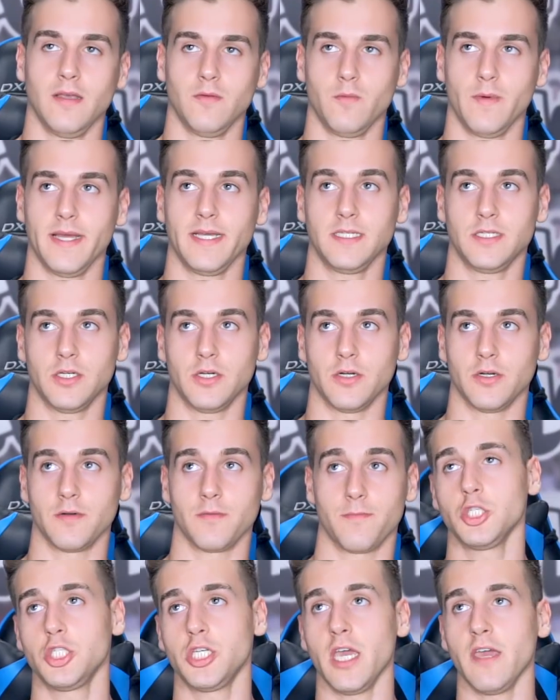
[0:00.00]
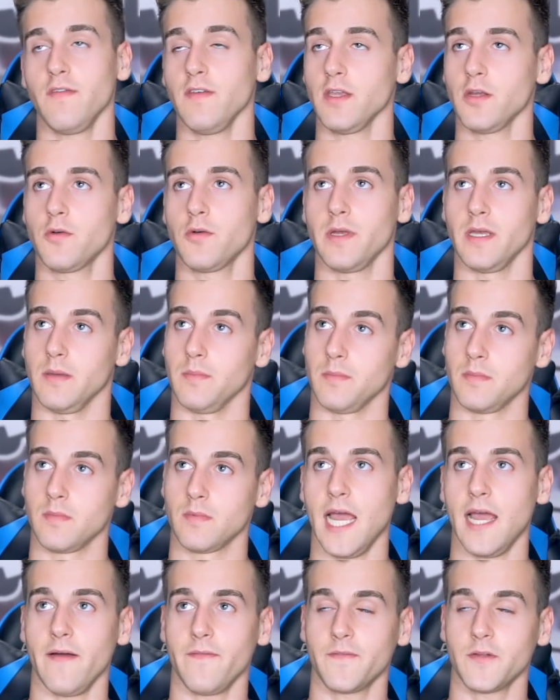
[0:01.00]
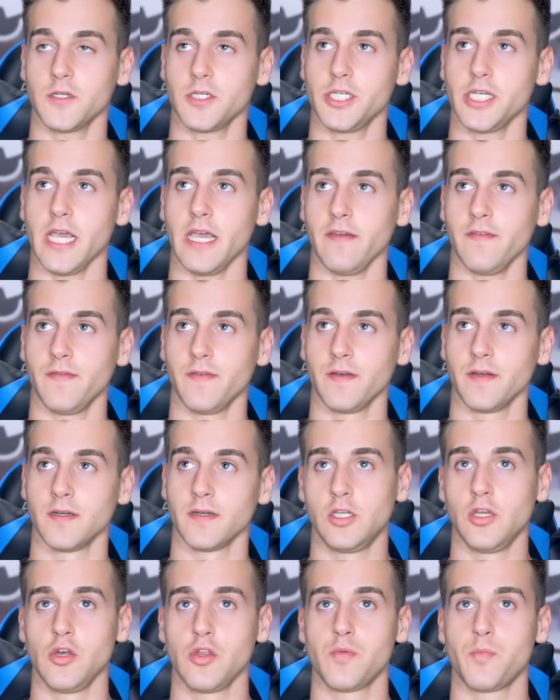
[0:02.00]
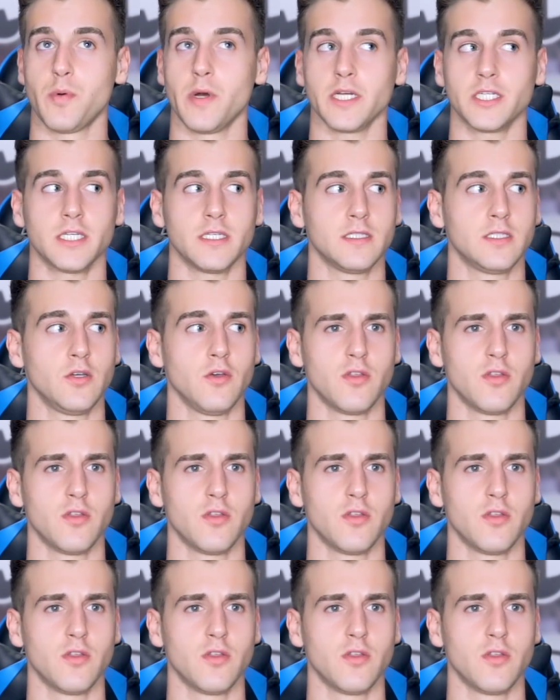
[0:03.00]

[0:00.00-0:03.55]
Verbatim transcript: a razor, shaving cream, aftershave, toothbrush, and